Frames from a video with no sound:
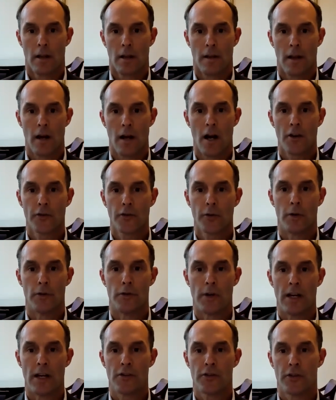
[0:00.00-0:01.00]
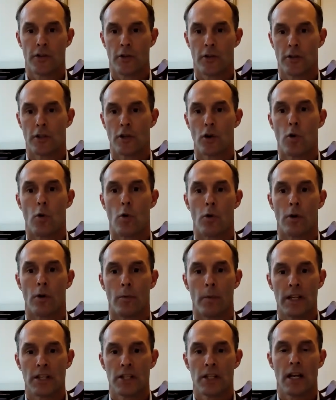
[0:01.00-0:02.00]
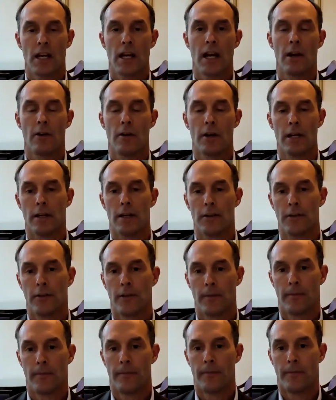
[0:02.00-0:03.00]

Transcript: They also address certain core risk areas.